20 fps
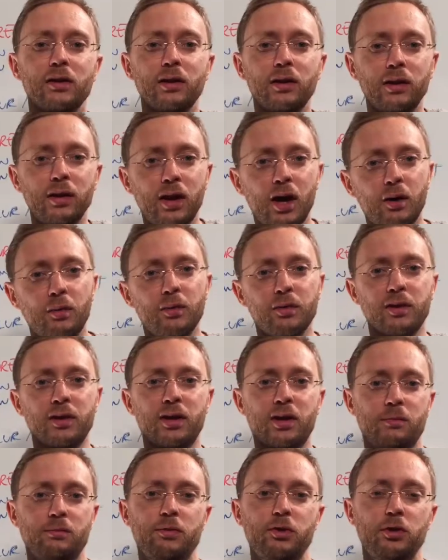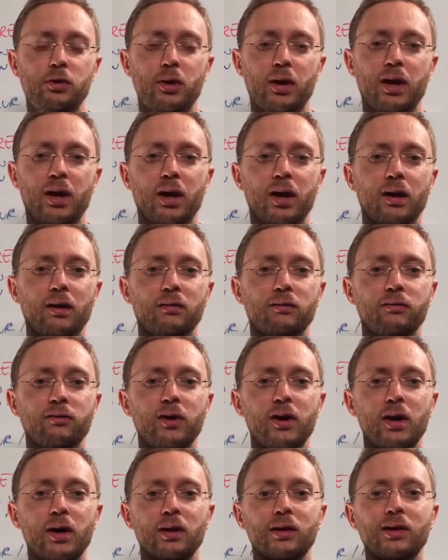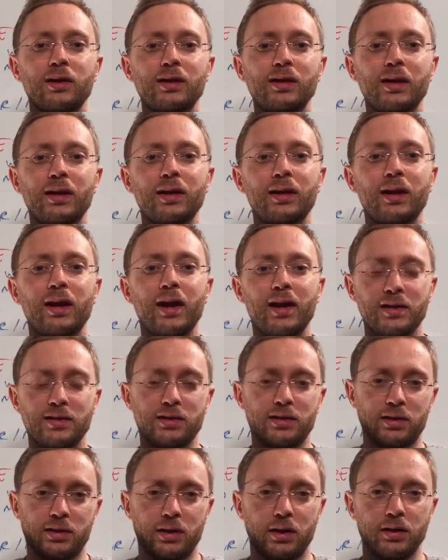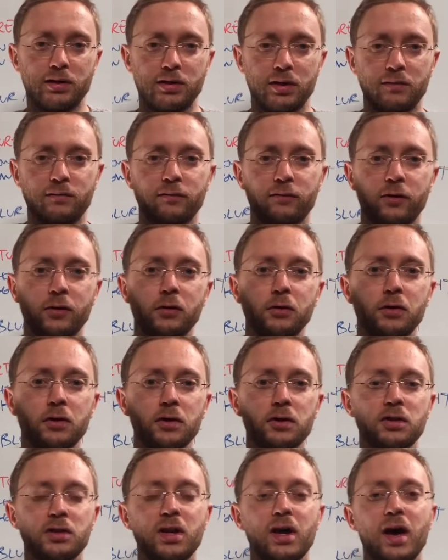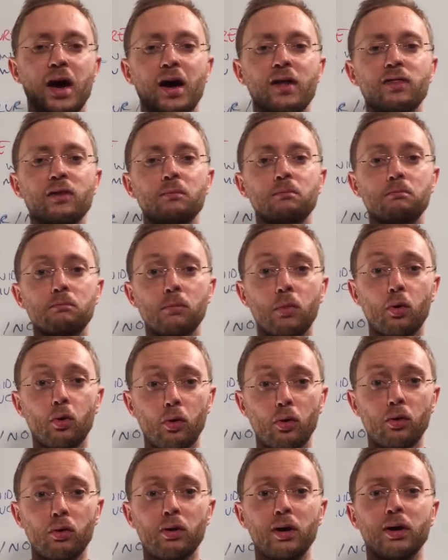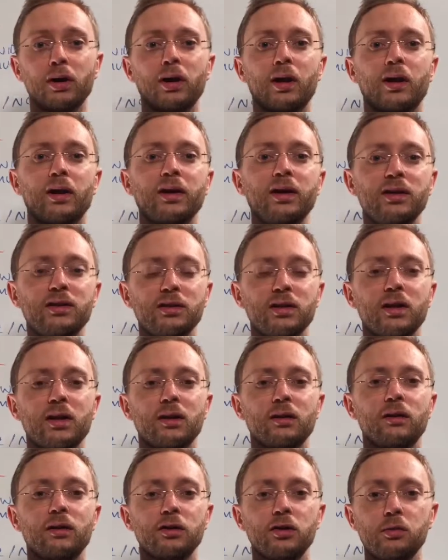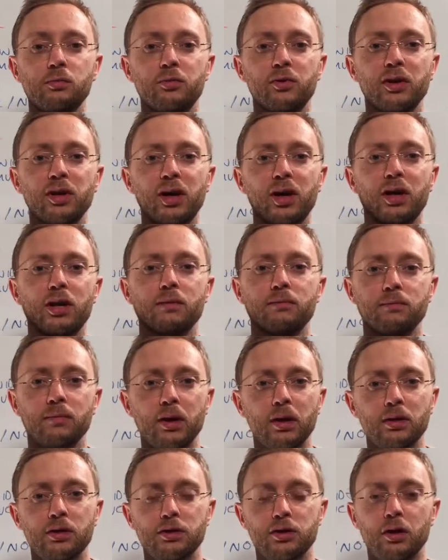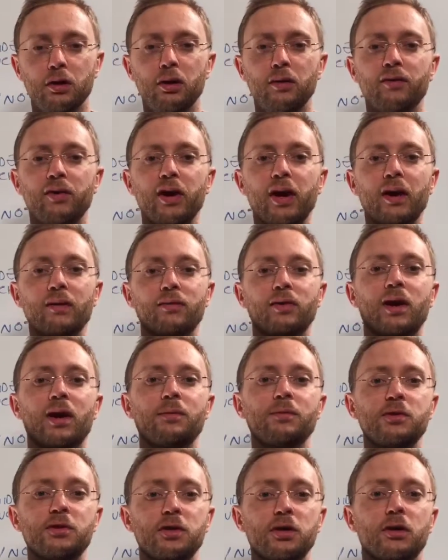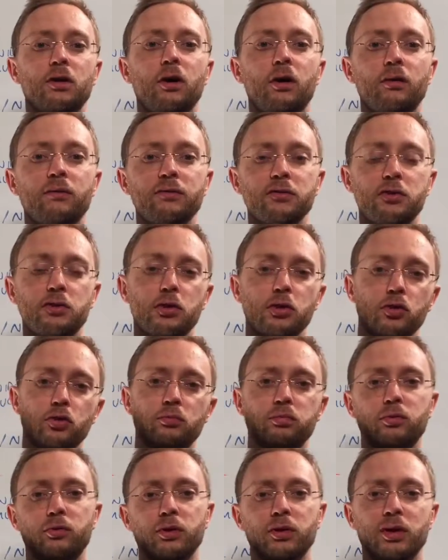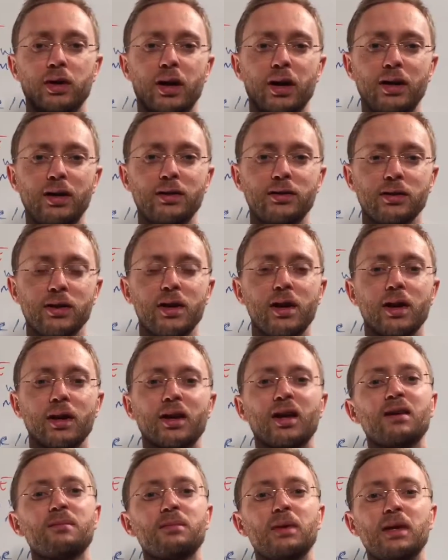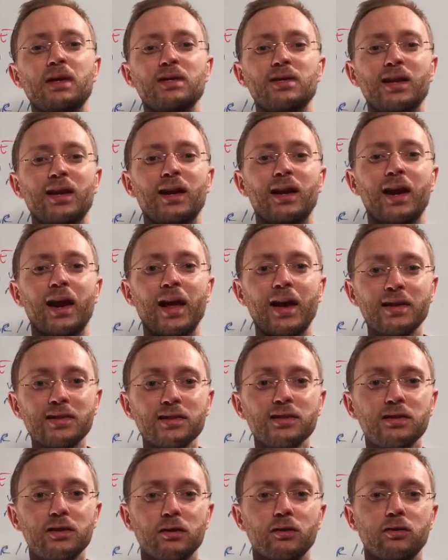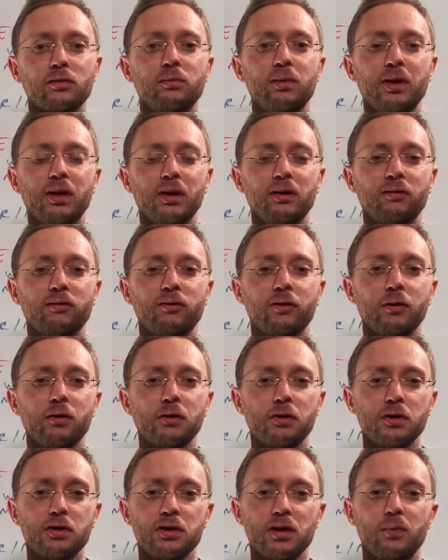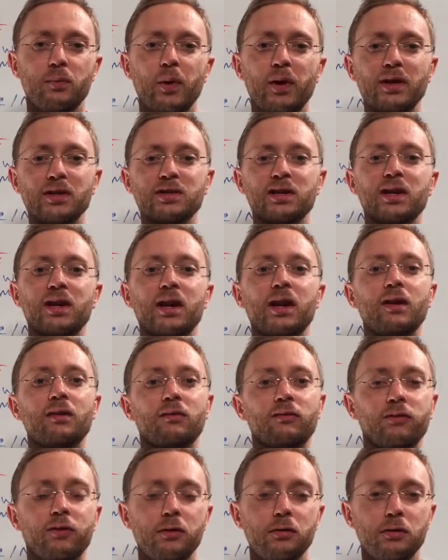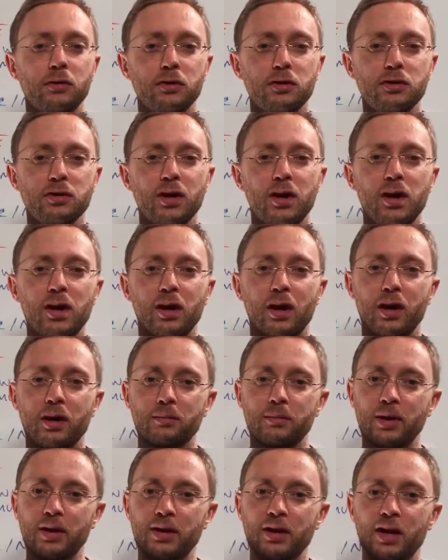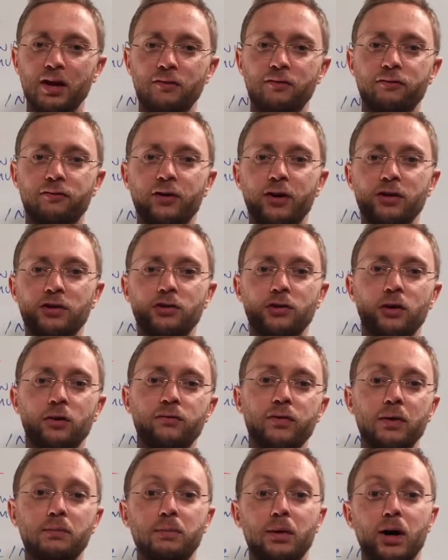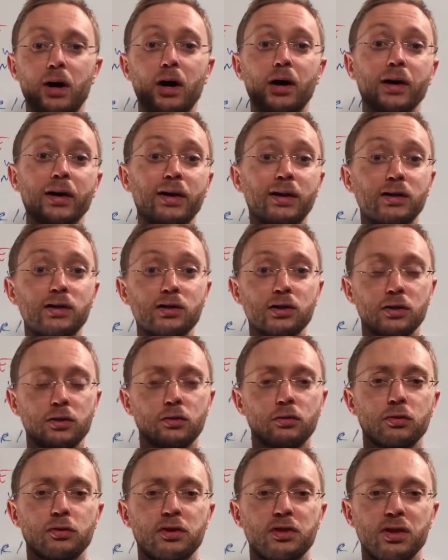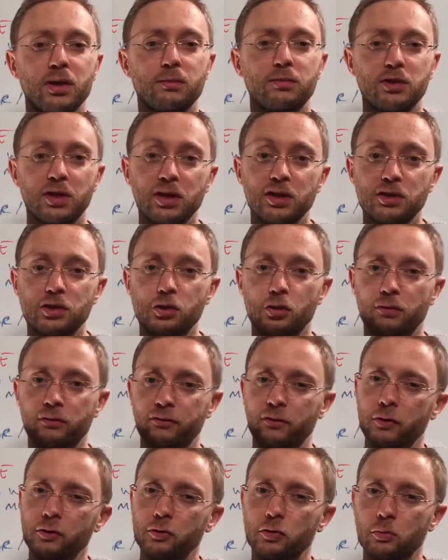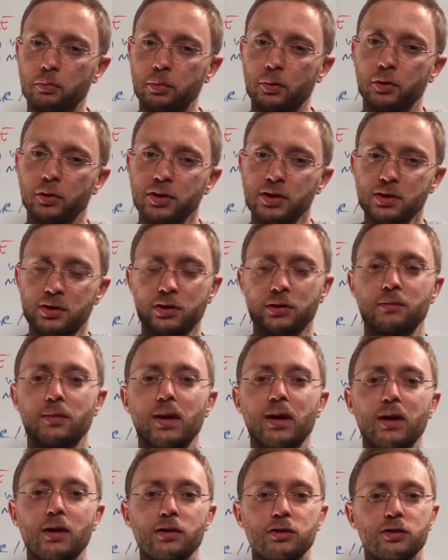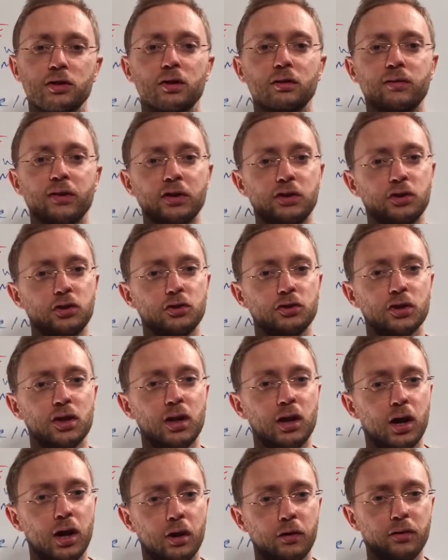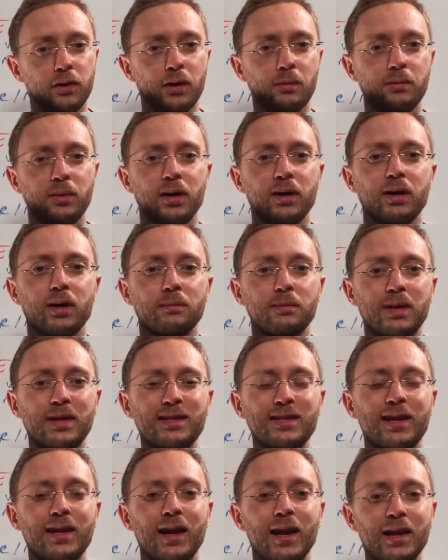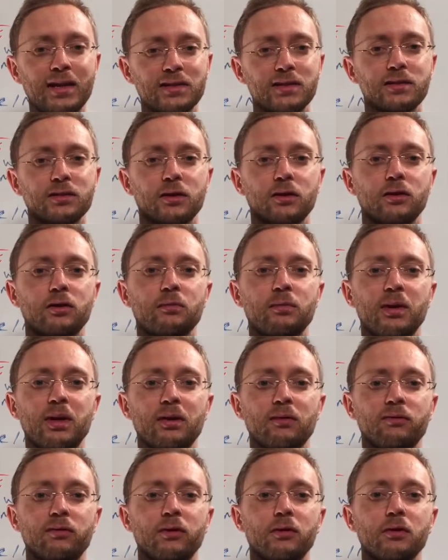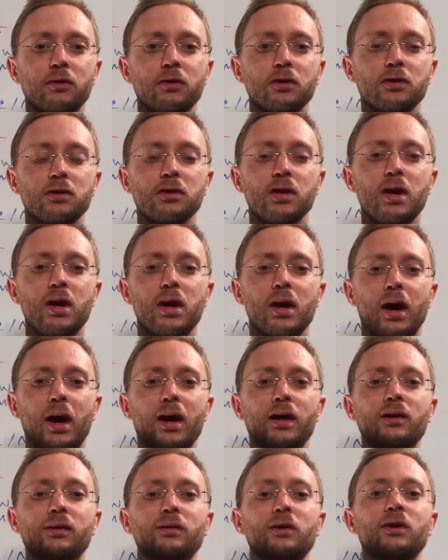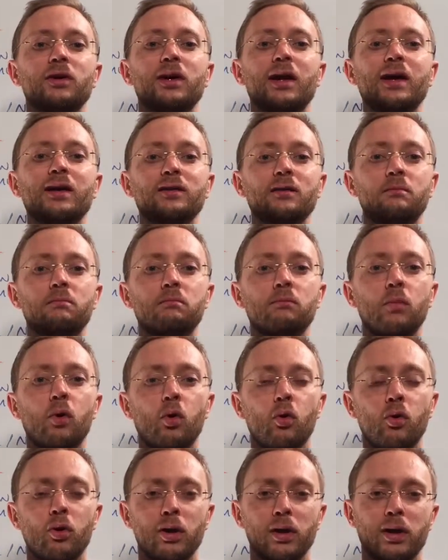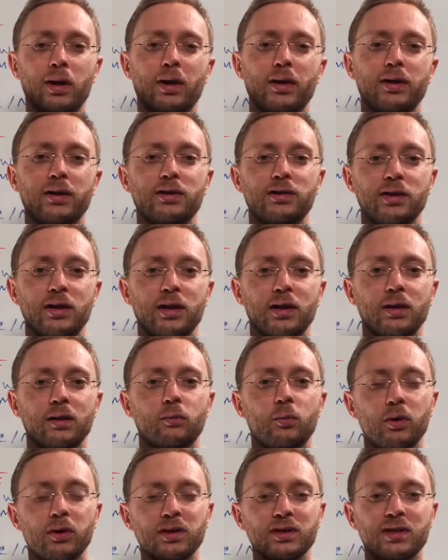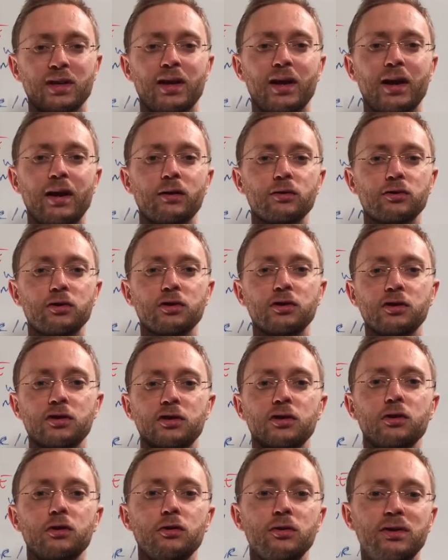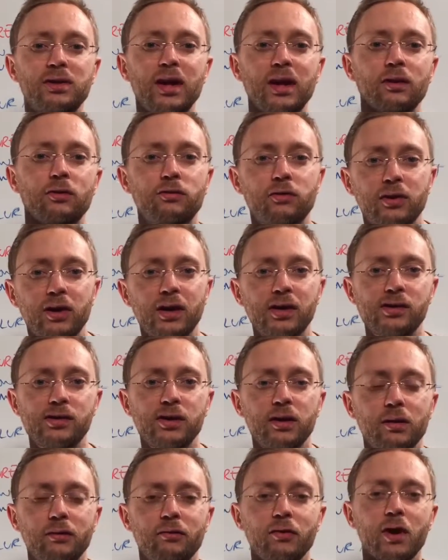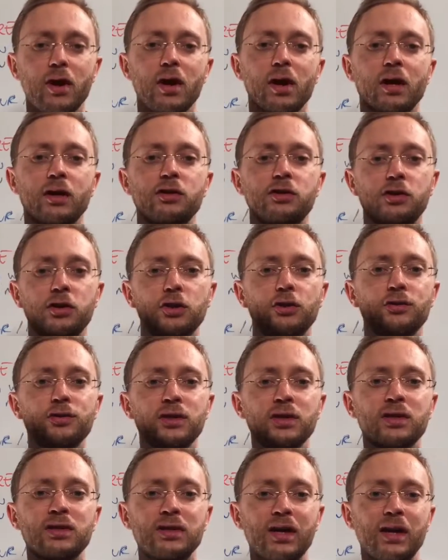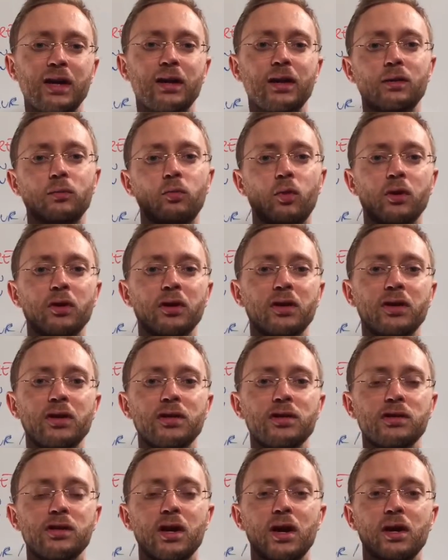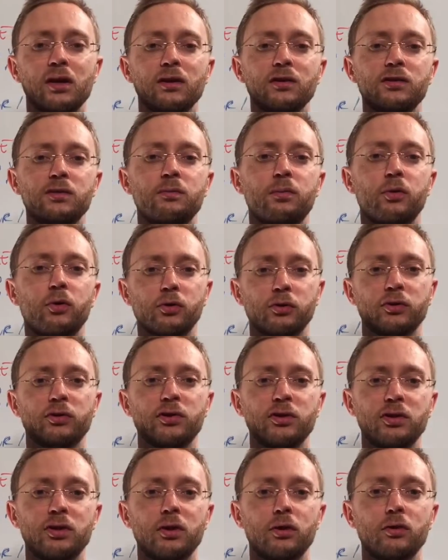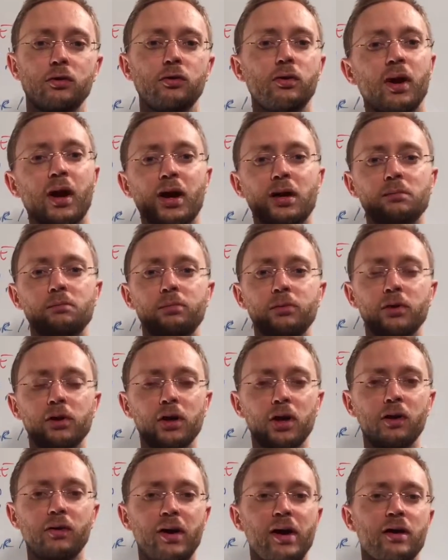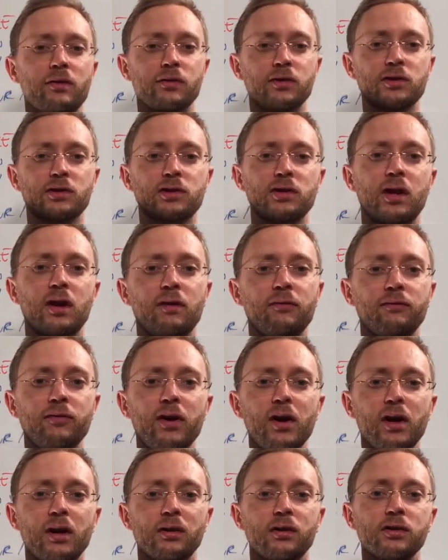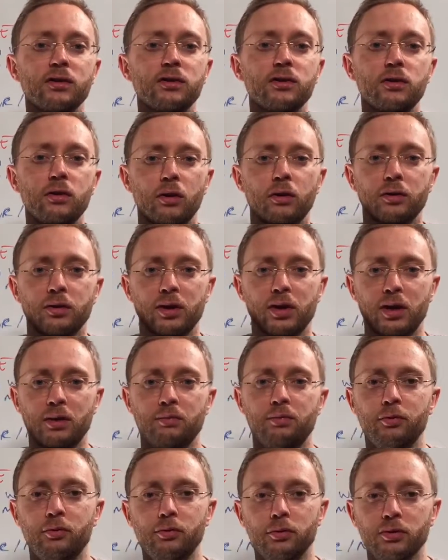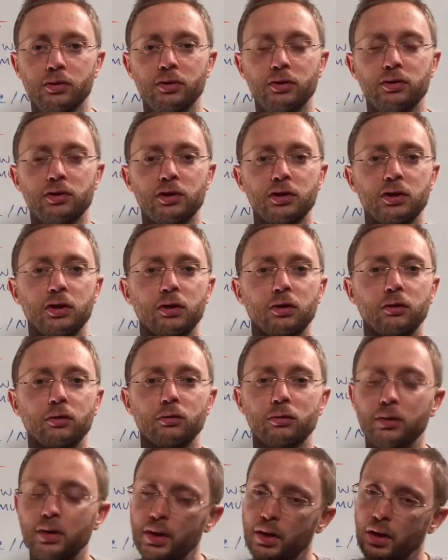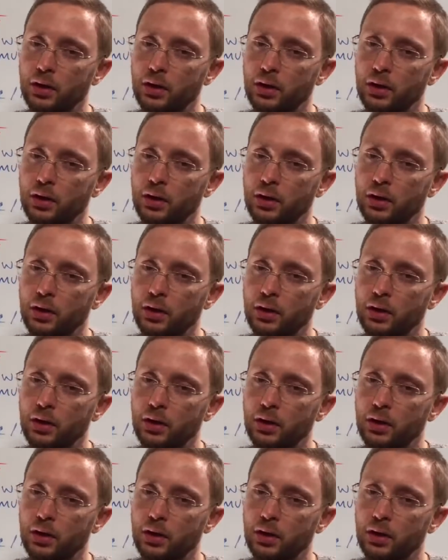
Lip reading: the lower the number you have, the less is in focus and the more light that you bring in. So if I have an aperture of 2.8, that means less is going to be in focus. And when I say in focus, I mean in front of and behind your subject, your focal point. So if I choose a low number, that means less is going to be in focus and I'm going to let more light in. What this allows you to do is get creative and choose exactly what it is that's important to you and blur out the stuff that's not important to you.